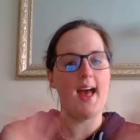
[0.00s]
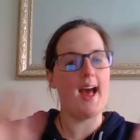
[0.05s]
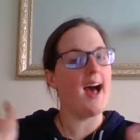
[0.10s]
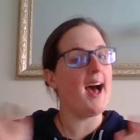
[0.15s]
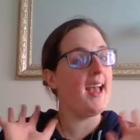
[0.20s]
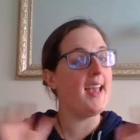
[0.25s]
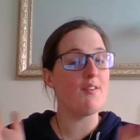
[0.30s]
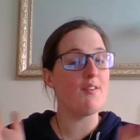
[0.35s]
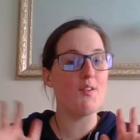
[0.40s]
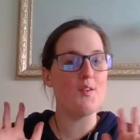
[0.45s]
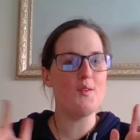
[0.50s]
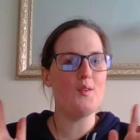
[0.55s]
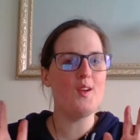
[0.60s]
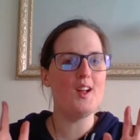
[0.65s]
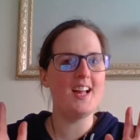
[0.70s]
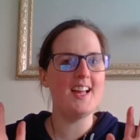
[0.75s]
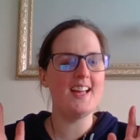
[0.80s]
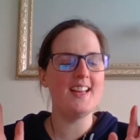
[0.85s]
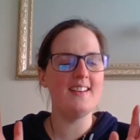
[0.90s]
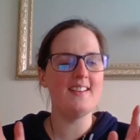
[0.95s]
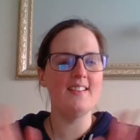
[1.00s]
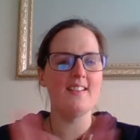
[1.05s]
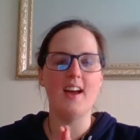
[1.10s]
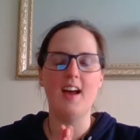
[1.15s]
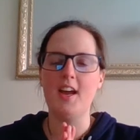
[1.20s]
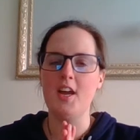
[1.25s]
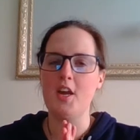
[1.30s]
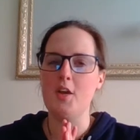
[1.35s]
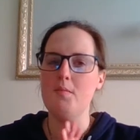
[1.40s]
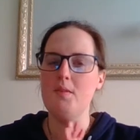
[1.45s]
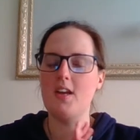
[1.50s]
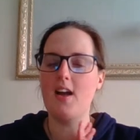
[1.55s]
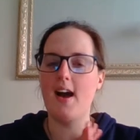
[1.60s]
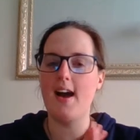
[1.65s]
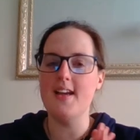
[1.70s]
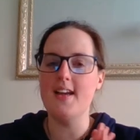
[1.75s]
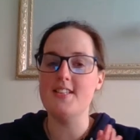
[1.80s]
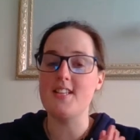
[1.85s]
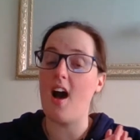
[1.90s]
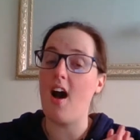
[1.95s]
Hi everyone, I hope you
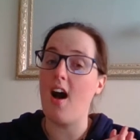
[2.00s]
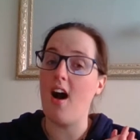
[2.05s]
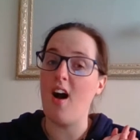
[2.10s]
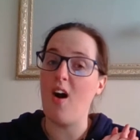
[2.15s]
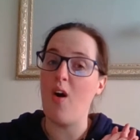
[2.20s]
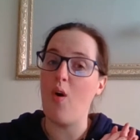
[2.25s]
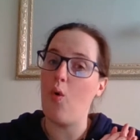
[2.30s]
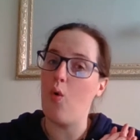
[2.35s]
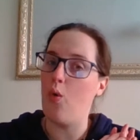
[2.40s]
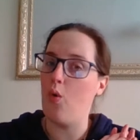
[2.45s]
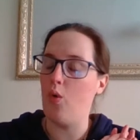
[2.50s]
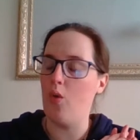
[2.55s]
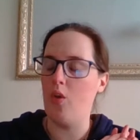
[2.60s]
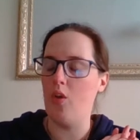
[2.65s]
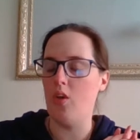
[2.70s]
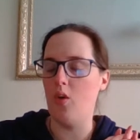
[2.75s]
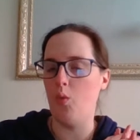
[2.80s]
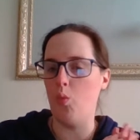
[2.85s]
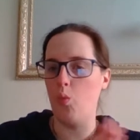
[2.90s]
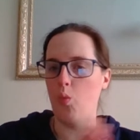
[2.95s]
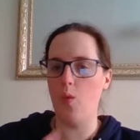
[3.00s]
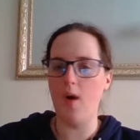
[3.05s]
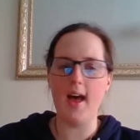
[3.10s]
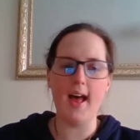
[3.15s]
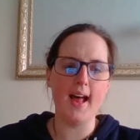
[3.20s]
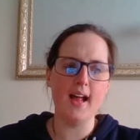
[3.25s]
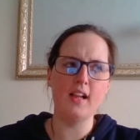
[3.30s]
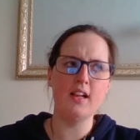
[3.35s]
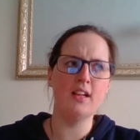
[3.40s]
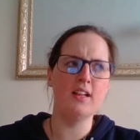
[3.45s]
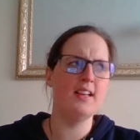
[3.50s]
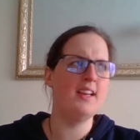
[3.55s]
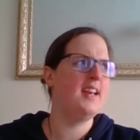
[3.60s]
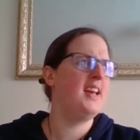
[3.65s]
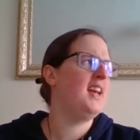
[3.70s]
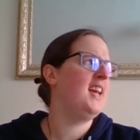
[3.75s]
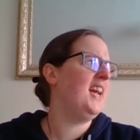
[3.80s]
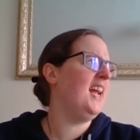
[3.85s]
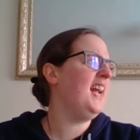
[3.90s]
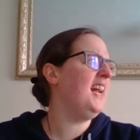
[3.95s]
guys are all well.
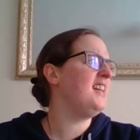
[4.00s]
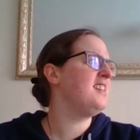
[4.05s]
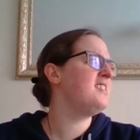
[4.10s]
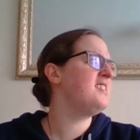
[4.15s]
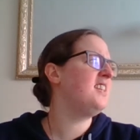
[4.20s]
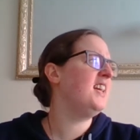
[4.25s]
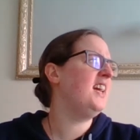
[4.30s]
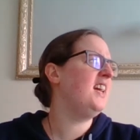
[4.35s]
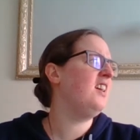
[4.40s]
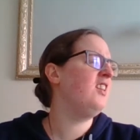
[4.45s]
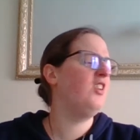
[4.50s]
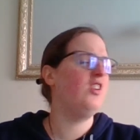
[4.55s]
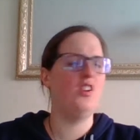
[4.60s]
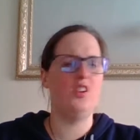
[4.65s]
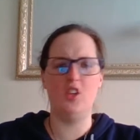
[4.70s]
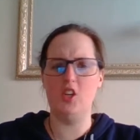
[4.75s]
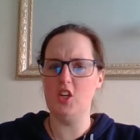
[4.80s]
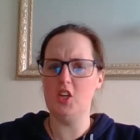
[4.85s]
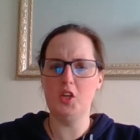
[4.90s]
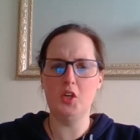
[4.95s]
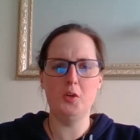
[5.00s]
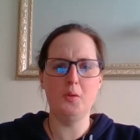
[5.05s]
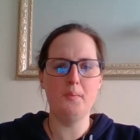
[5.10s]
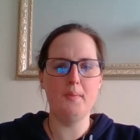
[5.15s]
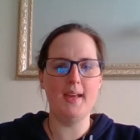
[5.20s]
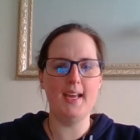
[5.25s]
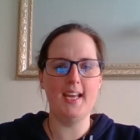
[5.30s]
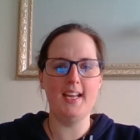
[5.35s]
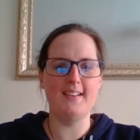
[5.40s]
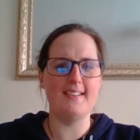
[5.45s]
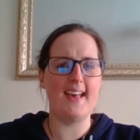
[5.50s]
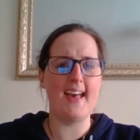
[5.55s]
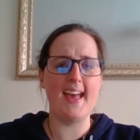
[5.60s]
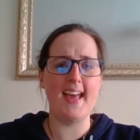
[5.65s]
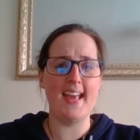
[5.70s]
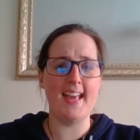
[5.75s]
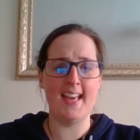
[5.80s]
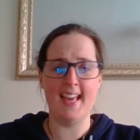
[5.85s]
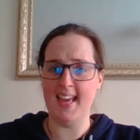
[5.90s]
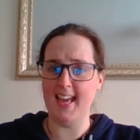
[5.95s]
It's a gloomy day
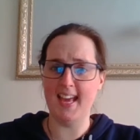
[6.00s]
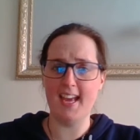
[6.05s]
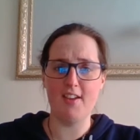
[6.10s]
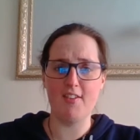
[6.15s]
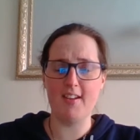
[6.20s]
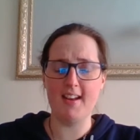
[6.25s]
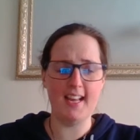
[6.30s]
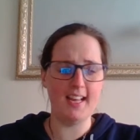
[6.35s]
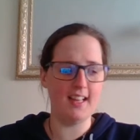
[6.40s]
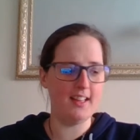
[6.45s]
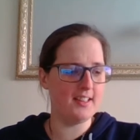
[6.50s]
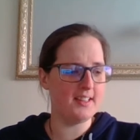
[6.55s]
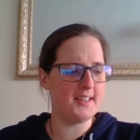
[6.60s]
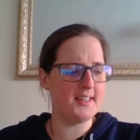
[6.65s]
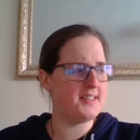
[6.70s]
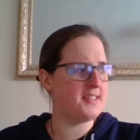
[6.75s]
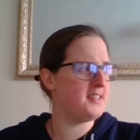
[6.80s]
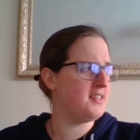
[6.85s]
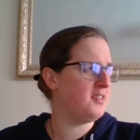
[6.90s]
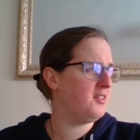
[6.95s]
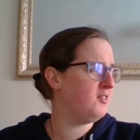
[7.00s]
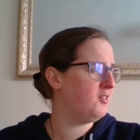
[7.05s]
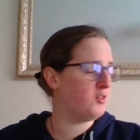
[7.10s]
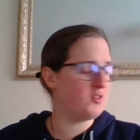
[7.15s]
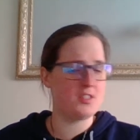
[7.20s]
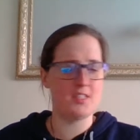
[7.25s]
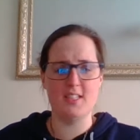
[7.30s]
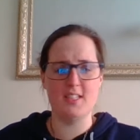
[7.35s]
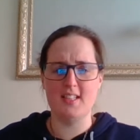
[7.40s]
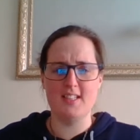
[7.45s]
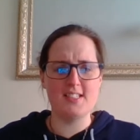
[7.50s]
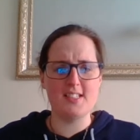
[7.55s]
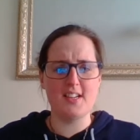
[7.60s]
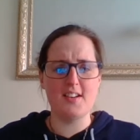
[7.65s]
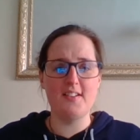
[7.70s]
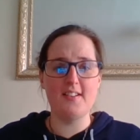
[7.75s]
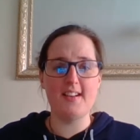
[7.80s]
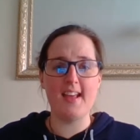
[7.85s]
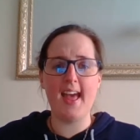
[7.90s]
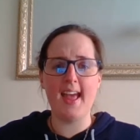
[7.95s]
here in England, course,
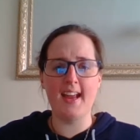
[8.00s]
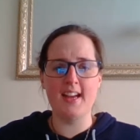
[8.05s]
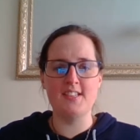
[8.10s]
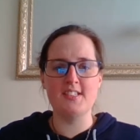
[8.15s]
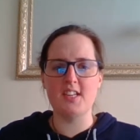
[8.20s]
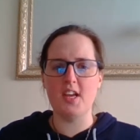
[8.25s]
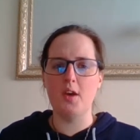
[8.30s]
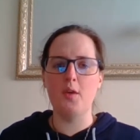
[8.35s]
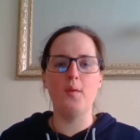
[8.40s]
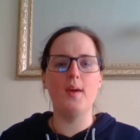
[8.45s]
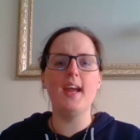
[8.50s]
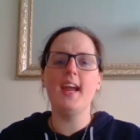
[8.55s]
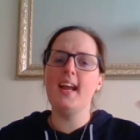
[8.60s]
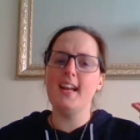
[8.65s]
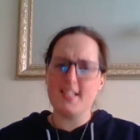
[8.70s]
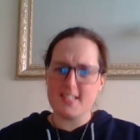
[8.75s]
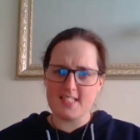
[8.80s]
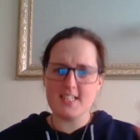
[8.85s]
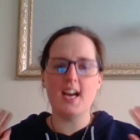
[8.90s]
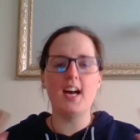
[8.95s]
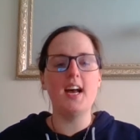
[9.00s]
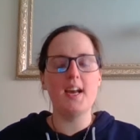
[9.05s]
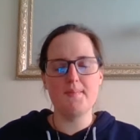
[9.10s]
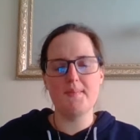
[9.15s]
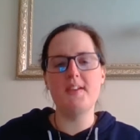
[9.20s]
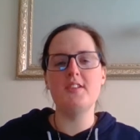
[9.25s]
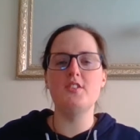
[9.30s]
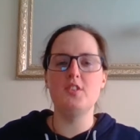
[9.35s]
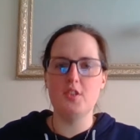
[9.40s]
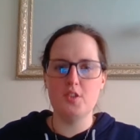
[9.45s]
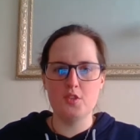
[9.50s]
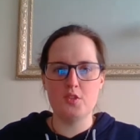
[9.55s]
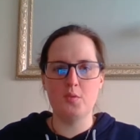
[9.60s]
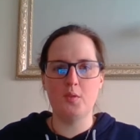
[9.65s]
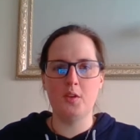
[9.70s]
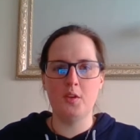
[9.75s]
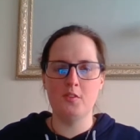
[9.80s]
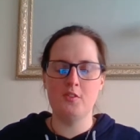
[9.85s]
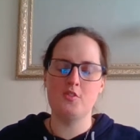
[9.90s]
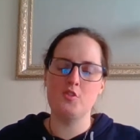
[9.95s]
Sunday, so it's time as
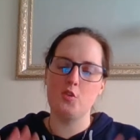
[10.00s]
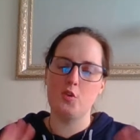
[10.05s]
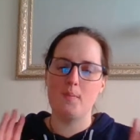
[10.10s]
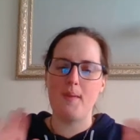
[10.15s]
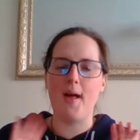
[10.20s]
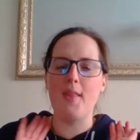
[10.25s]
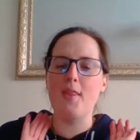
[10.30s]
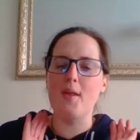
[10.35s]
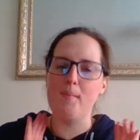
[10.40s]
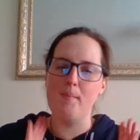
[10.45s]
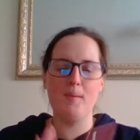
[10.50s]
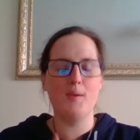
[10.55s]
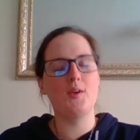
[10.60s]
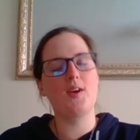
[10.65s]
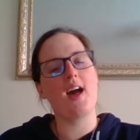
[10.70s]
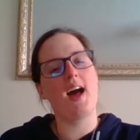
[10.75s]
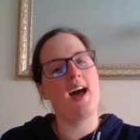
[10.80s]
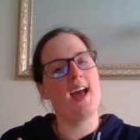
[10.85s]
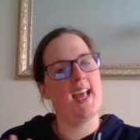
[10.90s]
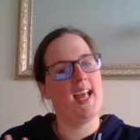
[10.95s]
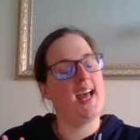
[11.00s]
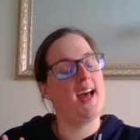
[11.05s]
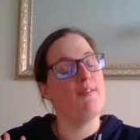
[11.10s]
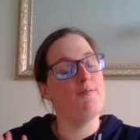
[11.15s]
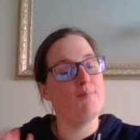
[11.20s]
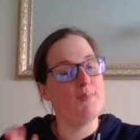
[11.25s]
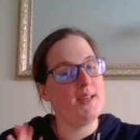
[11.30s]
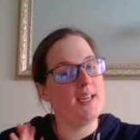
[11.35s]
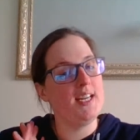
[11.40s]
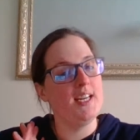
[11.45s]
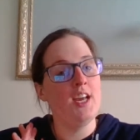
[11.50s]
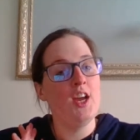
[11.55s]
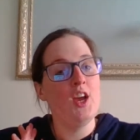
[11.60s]
usual to talk about the book I have been